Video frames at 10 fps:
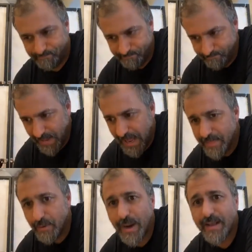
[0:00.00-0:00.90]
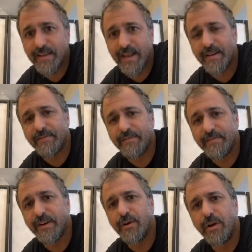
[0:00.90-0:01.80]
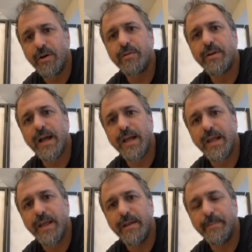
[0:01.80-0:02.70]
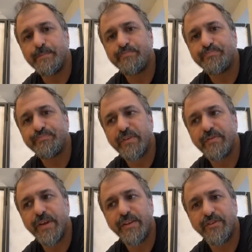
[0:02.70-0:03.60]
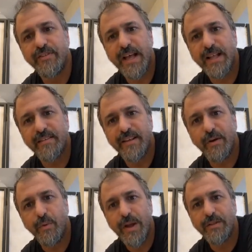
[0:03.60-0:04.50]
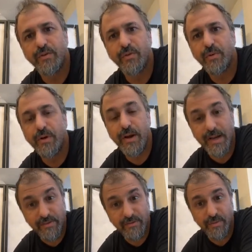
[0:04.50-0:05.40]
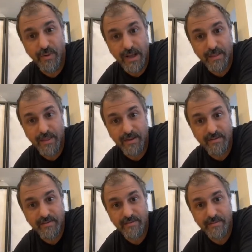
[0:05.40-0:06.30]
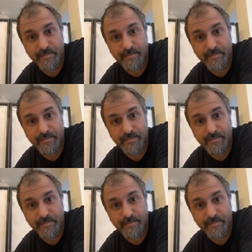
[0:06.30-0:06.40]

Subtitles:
otherwise, yes, after Cologne, I finished studies and I went to Greece, to Athens,